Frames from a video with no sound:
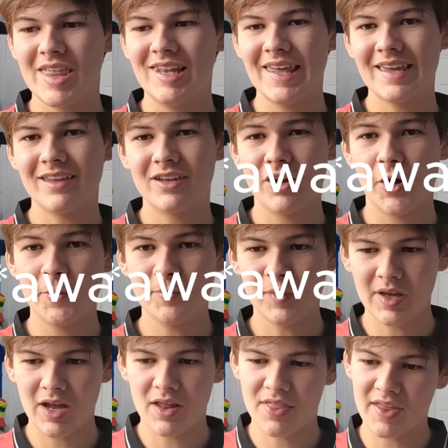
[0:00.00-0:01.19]
Lincoln home
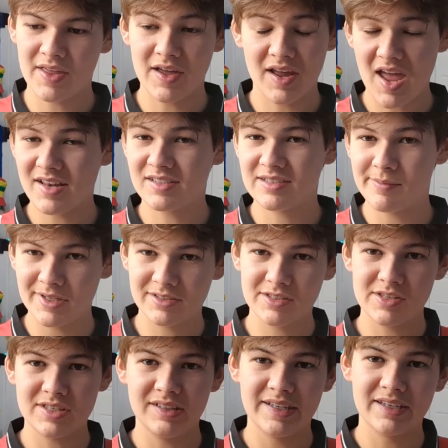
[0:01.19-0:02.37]
kit. I think, again, similar to
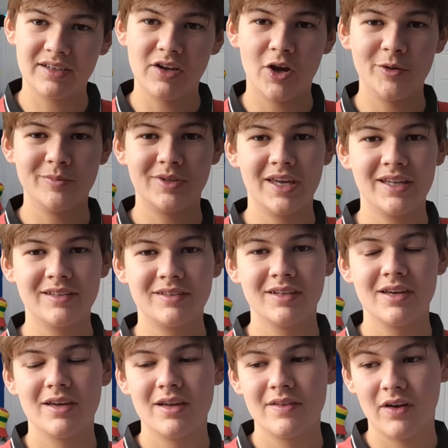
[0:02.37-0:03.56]
the Lincoln home kit
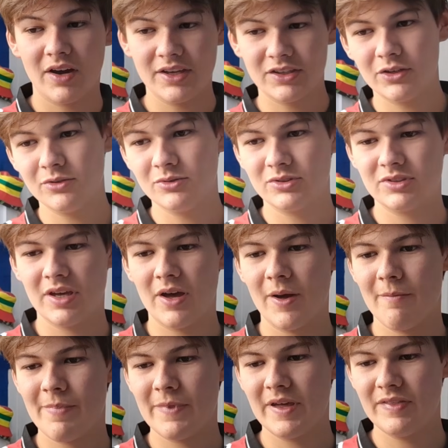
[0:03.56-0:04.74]
that I used
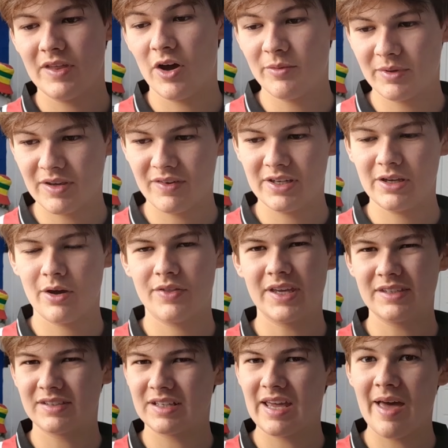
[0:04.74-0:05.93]
in the home kit video, I think
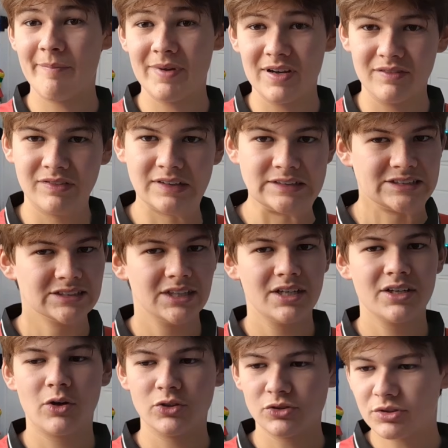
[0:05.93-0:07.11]
it's going to get a bit of
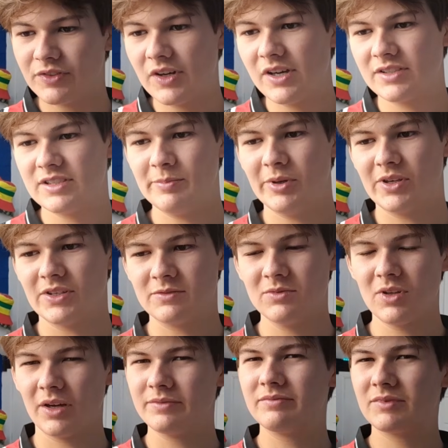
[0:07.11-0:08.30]
controversy because
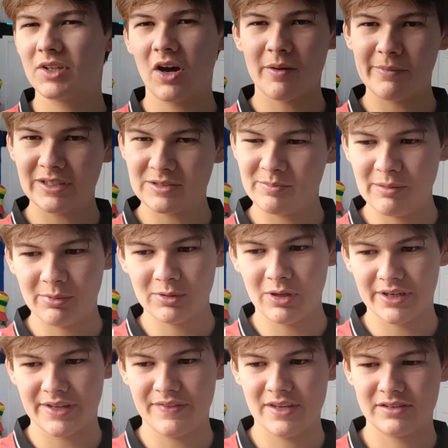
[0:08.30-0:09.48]
I can't imagine people
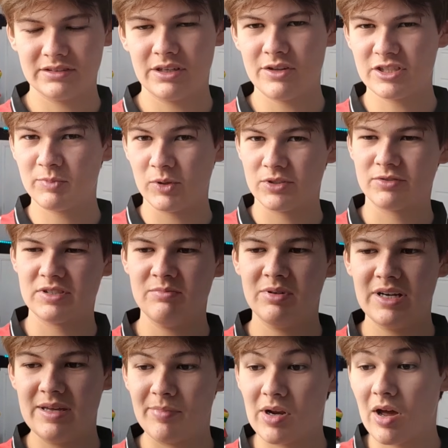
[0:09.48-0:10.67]
liking this. You know, the sponsor isn't
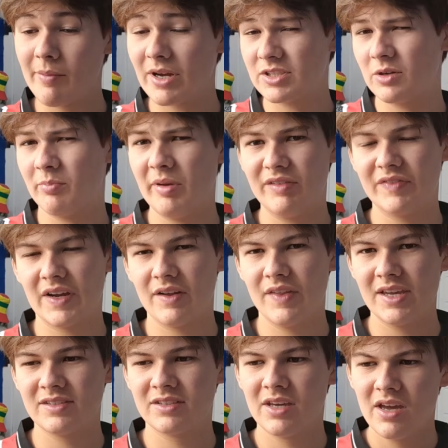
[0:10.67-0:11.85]
brilliant, but I'm actually a big fan of
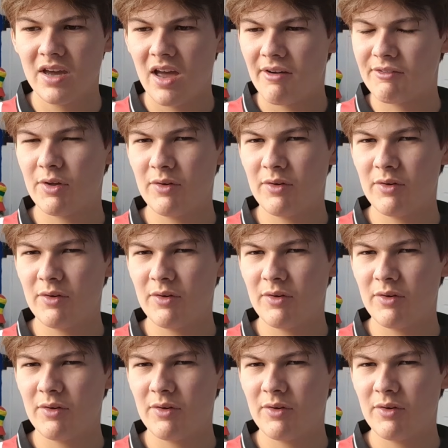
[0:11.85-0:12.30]
this. I've got